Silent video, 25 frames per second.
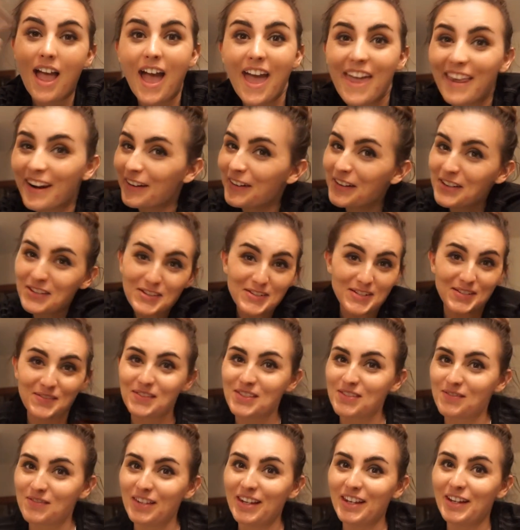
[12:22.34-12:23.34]
And I'll also see
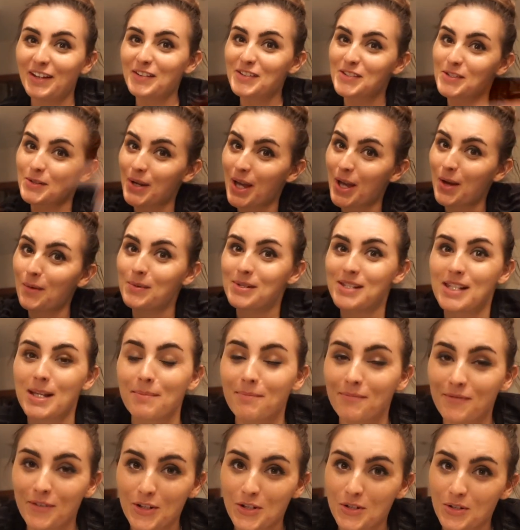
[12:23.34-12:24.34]
this video. So, hey, what's
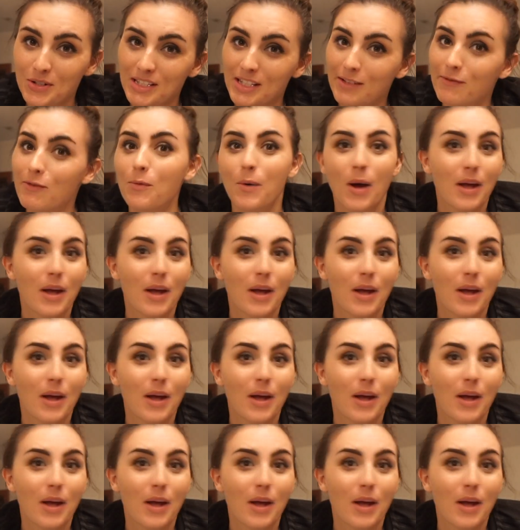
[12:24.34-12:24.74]
up, future Olivia?